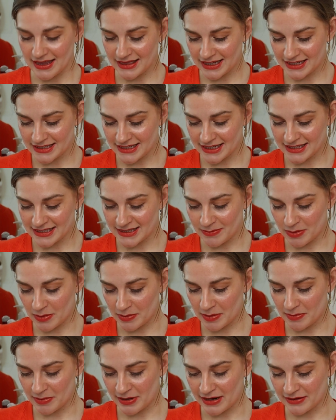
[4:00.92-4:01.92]
This is the
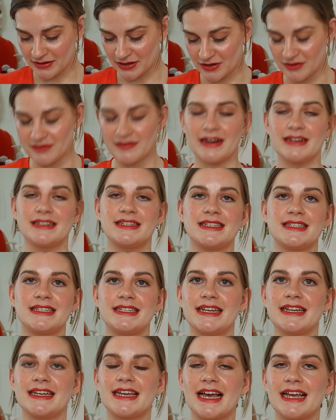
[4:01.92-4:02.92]
Bobbi Brown Corrector
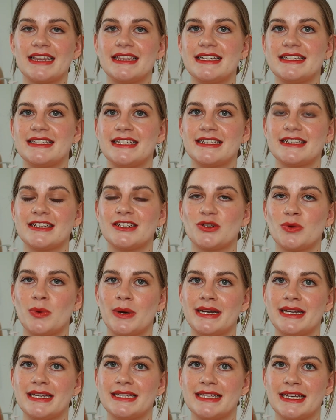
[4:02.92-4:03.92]
Stick, and this is
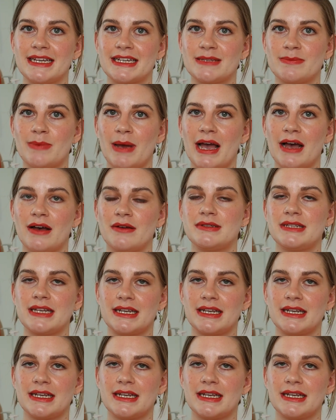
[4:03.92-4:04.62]
£26.